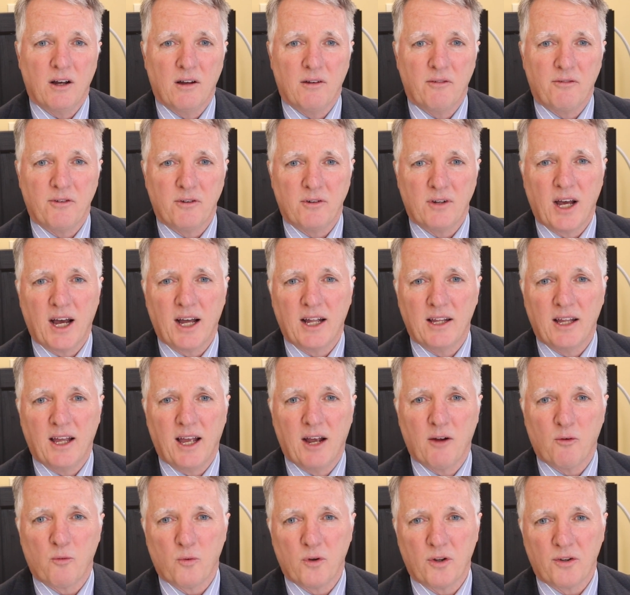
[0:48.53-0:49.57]
If you're not
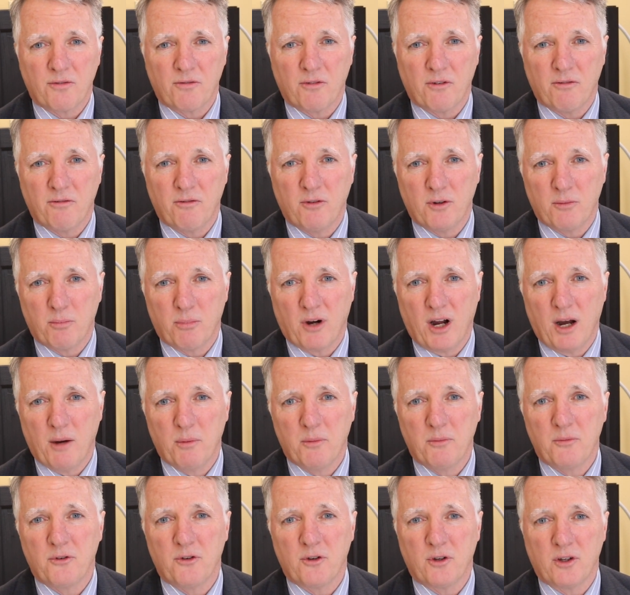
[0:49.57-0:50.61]
at risk for foot
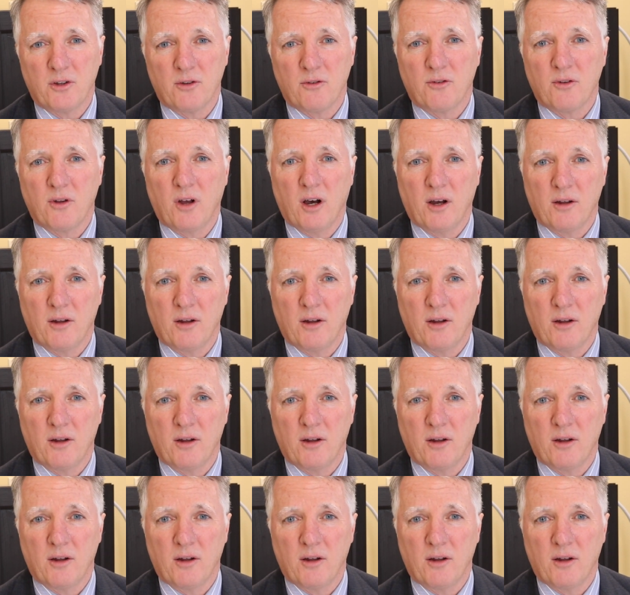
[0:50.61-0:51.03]
problems, you can